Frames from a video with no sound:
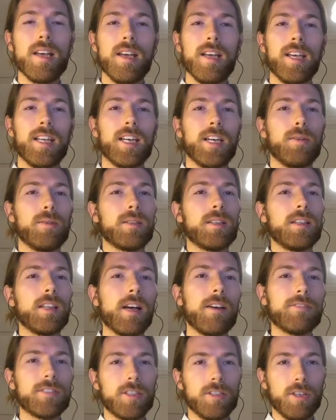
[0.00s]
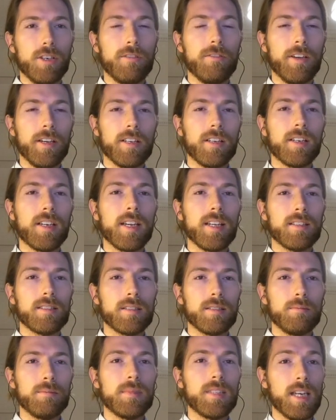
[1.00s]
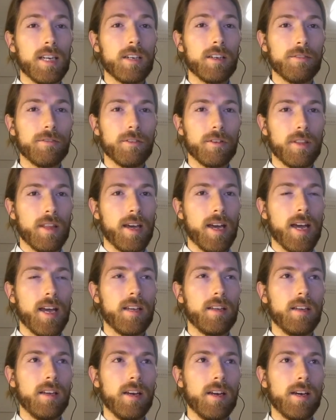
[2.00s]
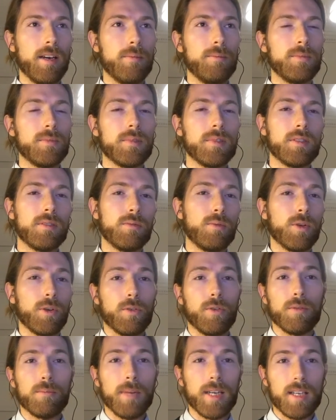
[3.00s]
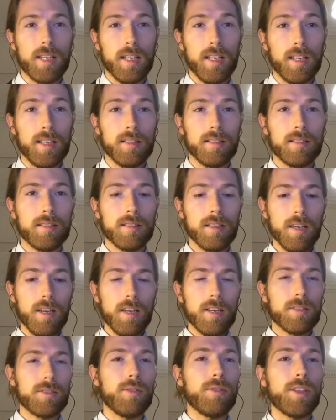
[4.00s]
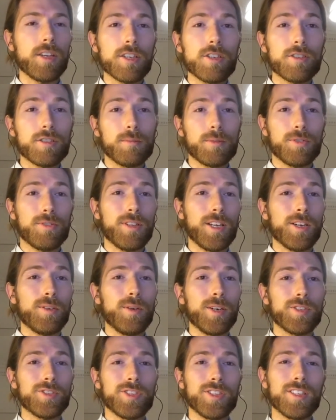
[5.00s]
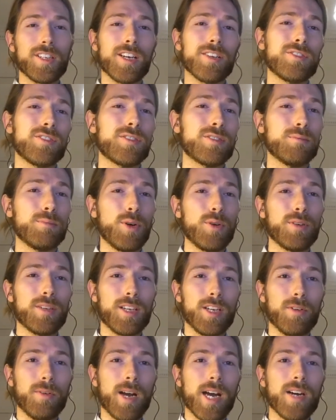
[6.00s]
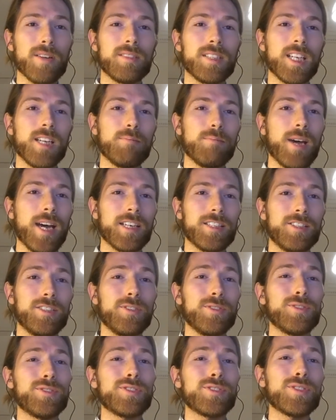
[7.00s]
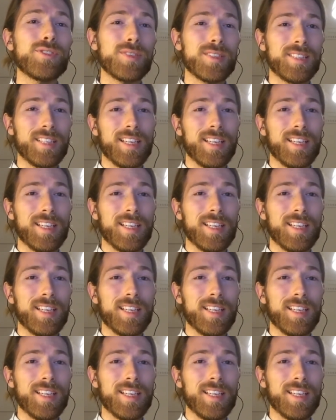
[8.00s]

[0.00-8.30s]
and I would love to know if I could get some data for that to work with my kids. So thank you so much for that question. I'll do some poking around and get back to you as soon as I